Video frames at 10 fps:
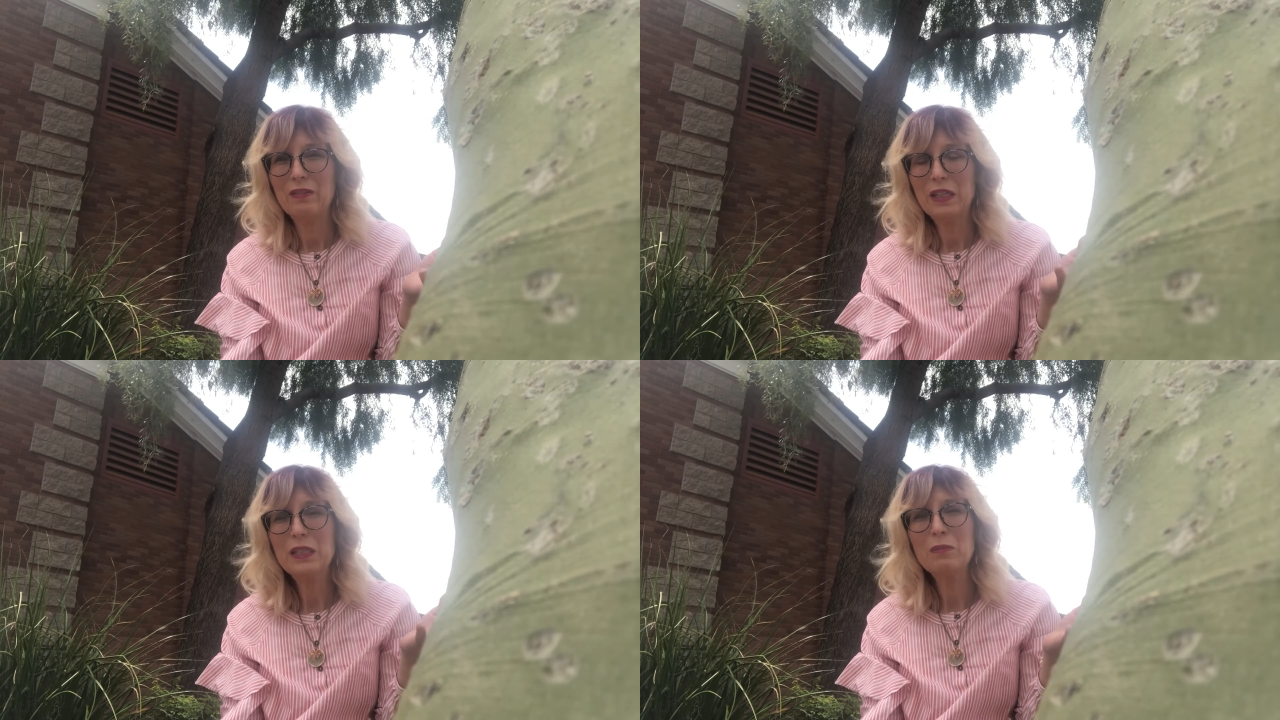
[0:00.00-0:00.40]

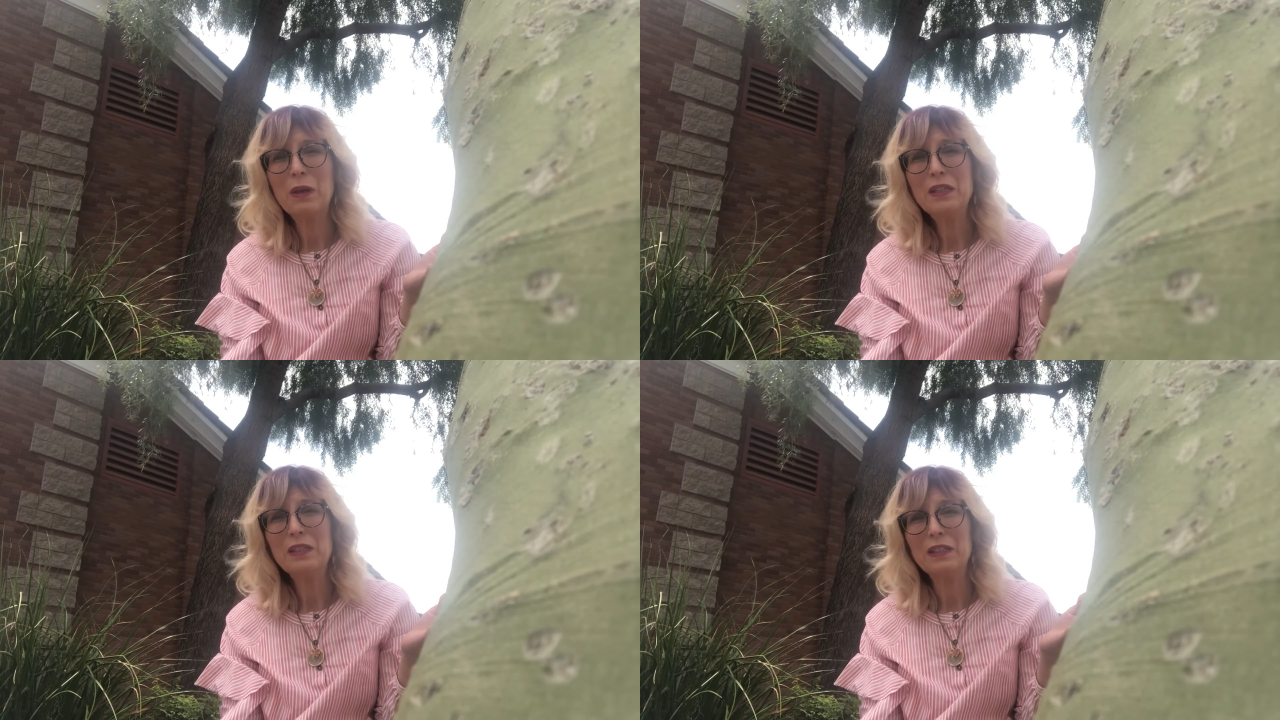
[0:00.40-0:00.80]
It's
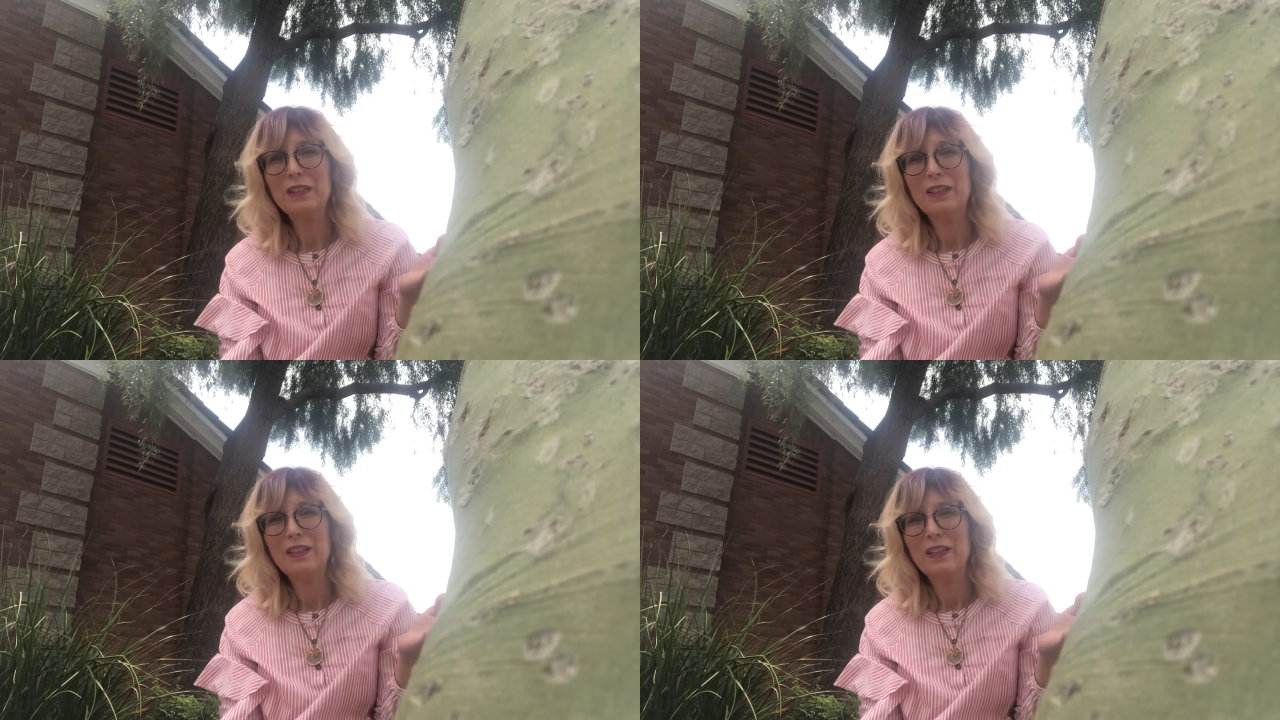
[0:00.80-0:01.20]
amazing.
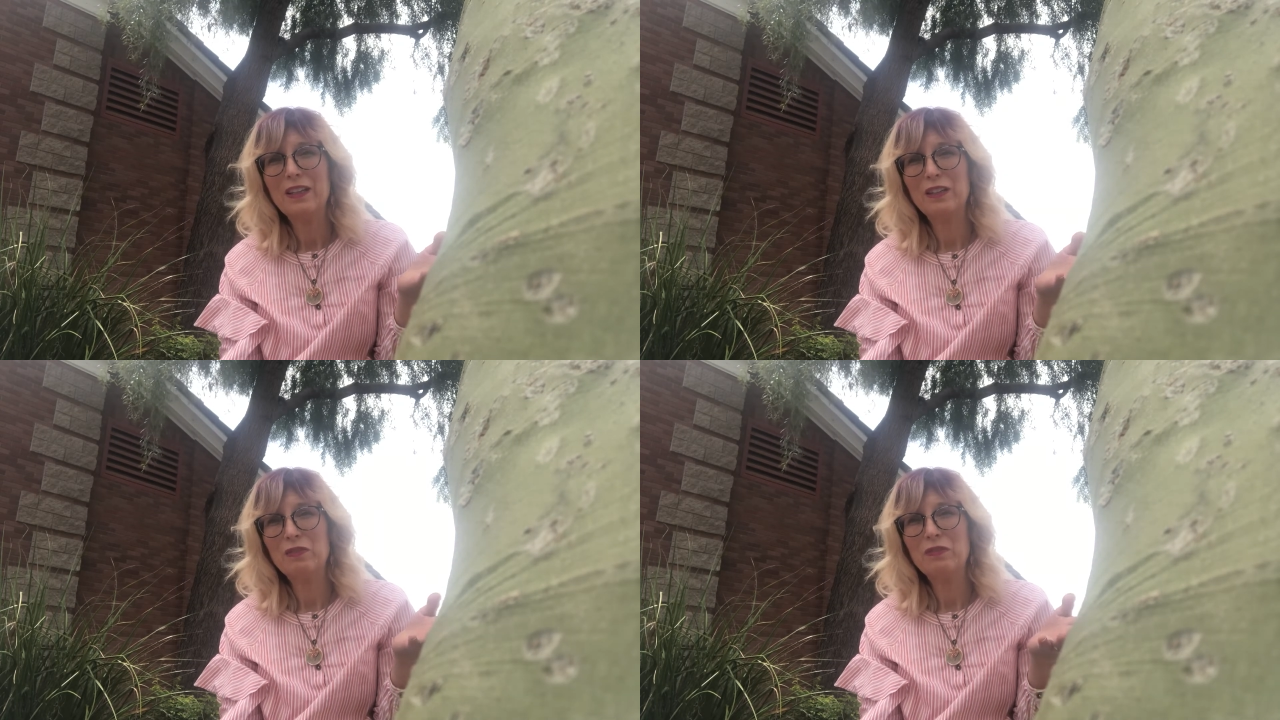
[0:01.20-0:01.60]

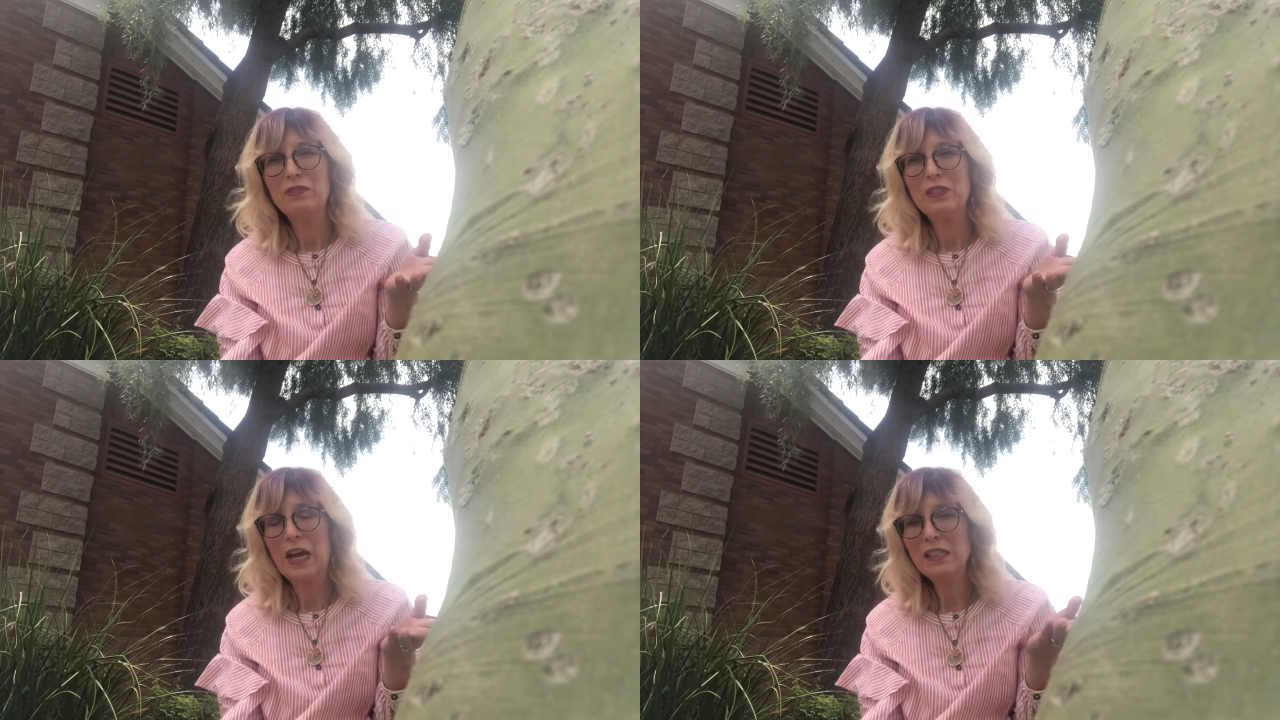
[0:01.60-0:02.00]
And if
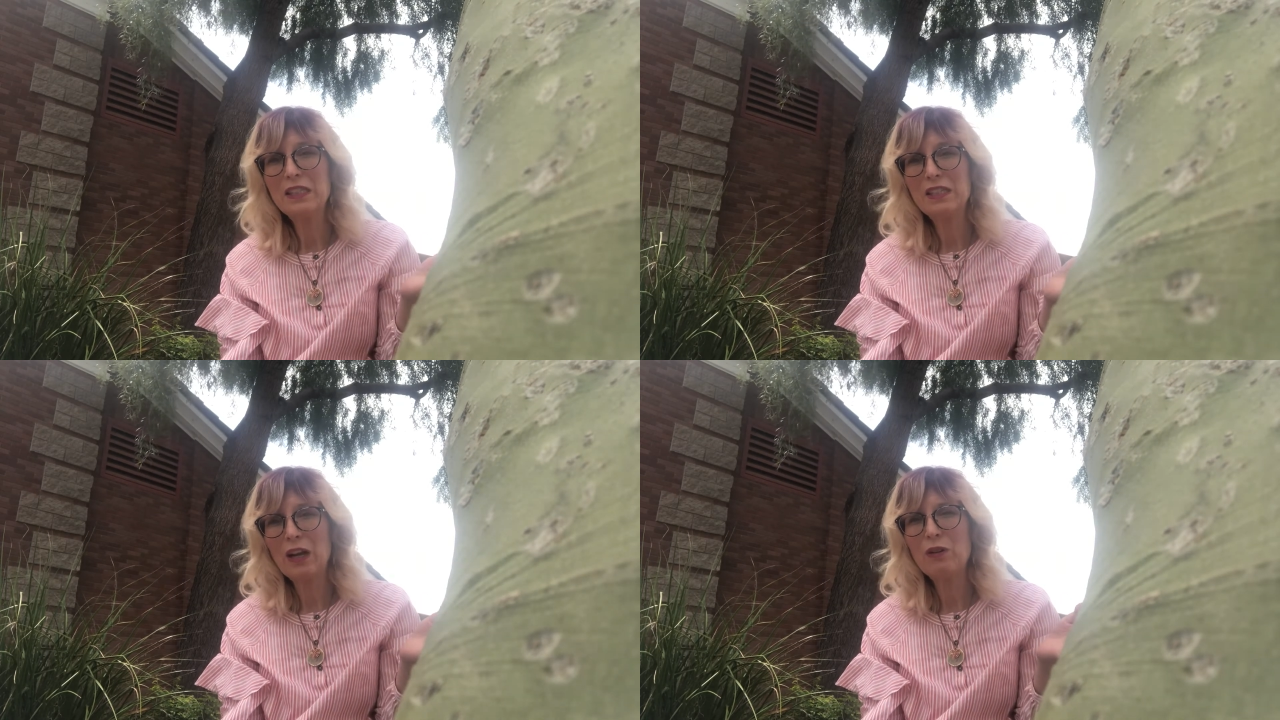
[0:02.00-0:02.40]
that's
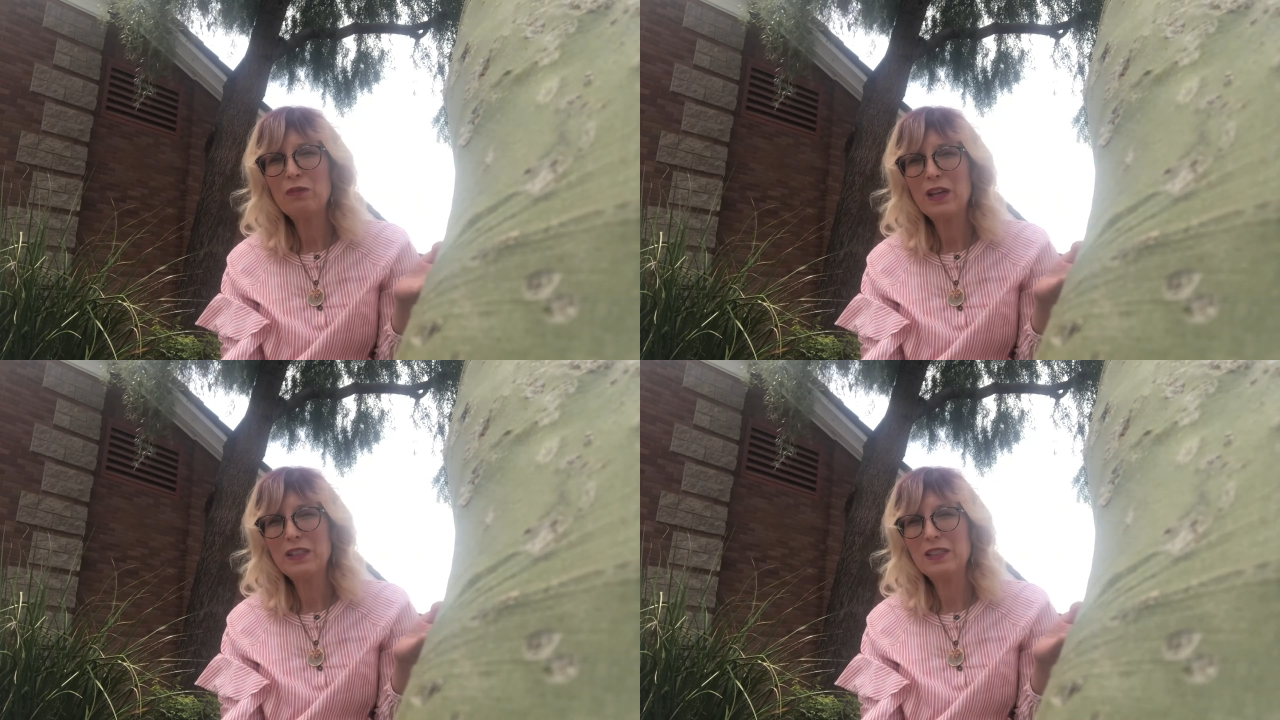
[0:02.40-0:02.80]
the
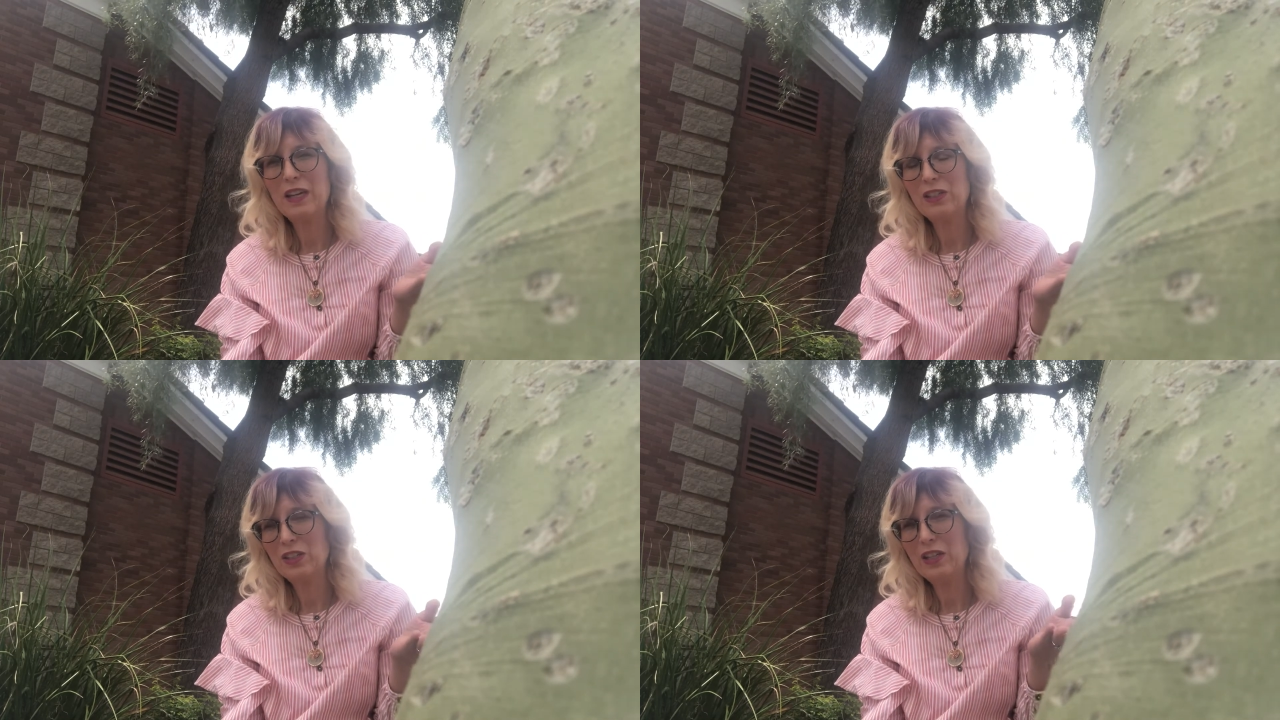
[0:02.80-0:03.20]
sacrifice
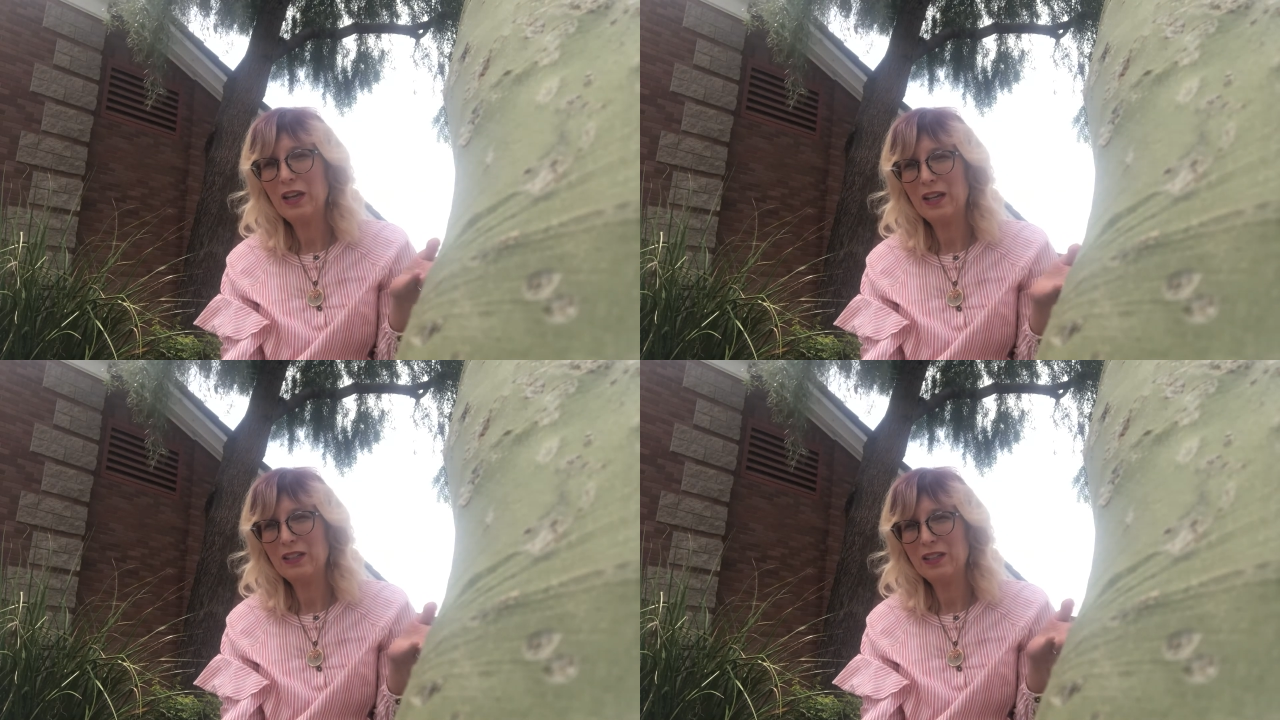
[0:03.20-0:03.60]
that she
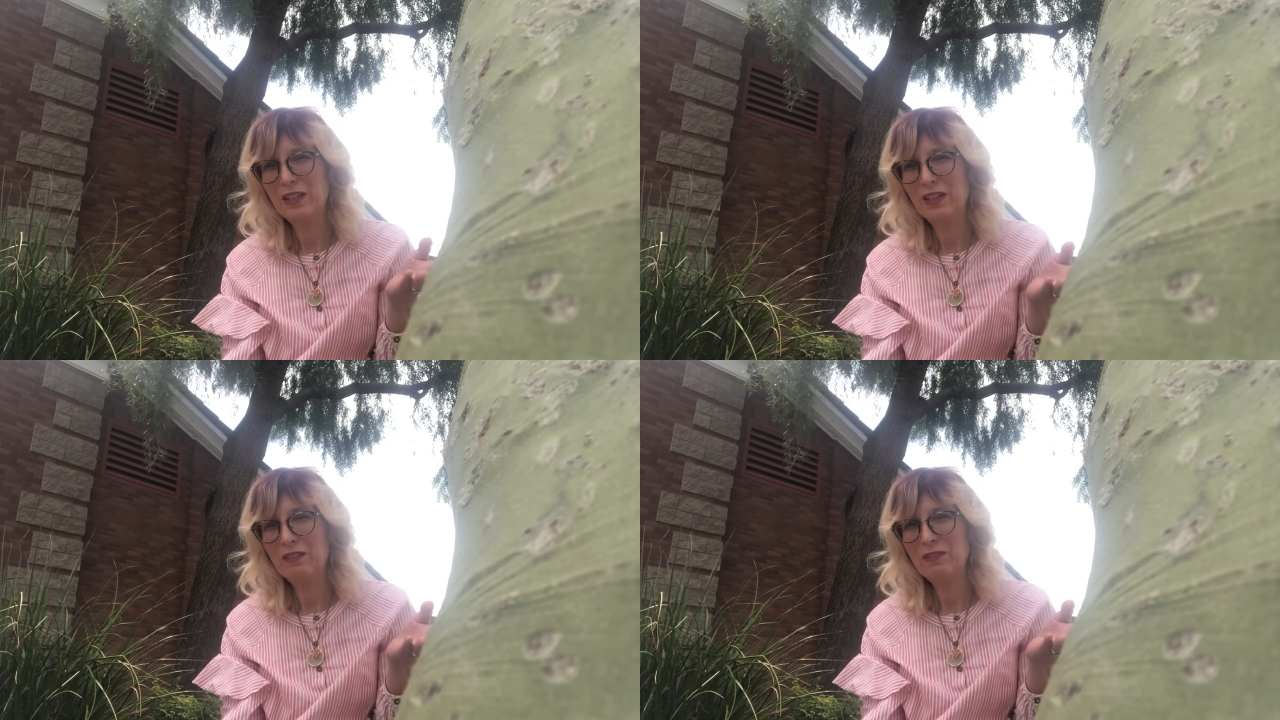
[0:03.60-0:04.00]
had to
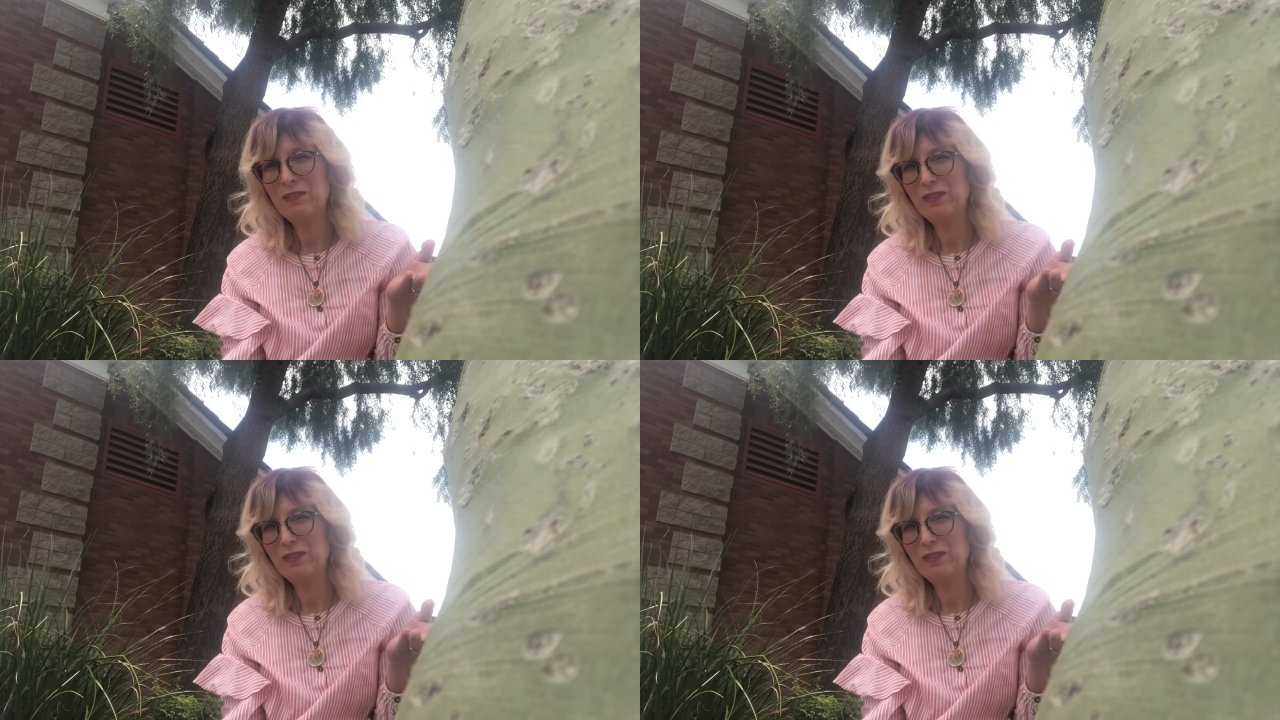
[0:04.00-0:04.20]
give